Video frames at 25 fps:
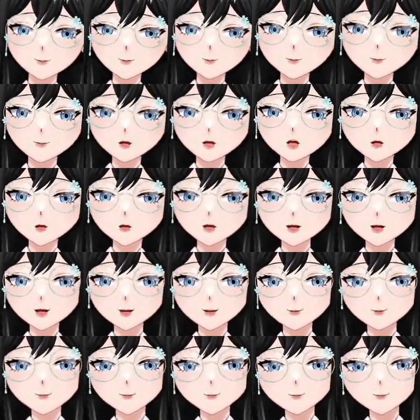Okay?
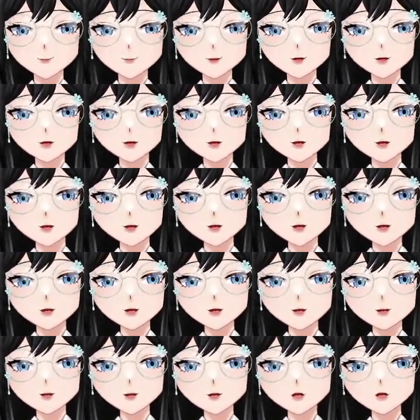
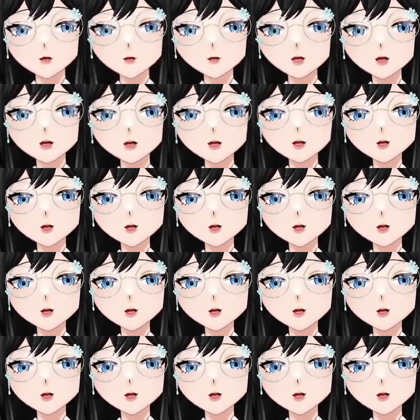So this